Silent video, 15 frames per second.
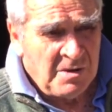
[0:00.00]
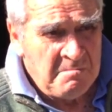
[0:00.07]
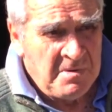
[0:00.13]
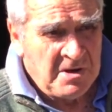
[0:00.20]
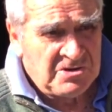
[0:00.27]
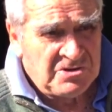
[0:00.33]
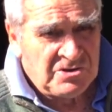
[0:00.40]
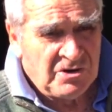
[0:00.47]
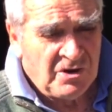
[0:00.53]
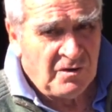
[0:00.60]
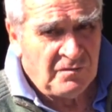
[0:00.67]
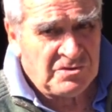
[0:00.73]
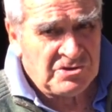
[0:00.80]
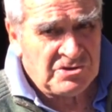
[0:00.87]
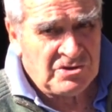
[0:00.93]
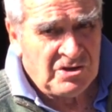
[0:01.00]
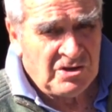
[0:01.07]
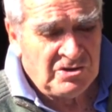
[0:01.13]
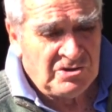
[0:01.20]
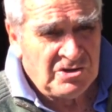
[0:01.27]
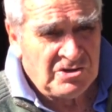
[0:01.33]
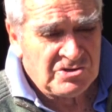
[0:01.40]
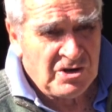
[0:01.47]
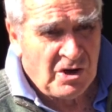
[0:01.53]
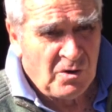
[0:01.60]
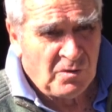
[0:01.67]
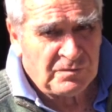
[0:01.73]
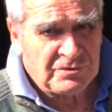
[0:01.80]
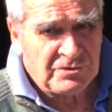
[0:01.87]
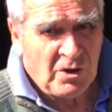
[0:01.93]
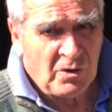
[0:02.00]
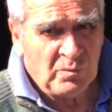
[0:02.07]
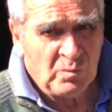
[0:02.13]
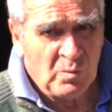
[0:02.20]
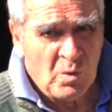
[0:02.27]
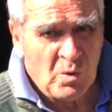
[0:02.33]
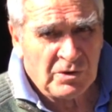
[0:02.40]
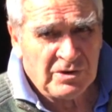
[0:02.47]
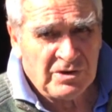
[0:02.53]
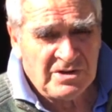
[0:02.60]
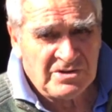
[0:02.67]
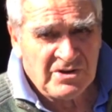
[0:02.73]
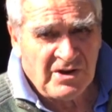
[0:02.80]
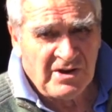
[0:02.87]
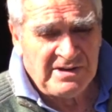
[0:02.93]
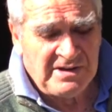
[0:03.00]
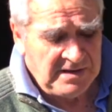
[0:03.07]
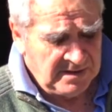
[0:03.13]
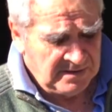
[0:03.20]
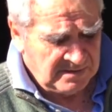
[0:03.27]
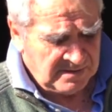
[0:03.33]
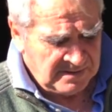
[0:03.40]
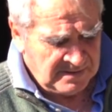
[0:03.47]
mixture of dissolved salt and water is ideal.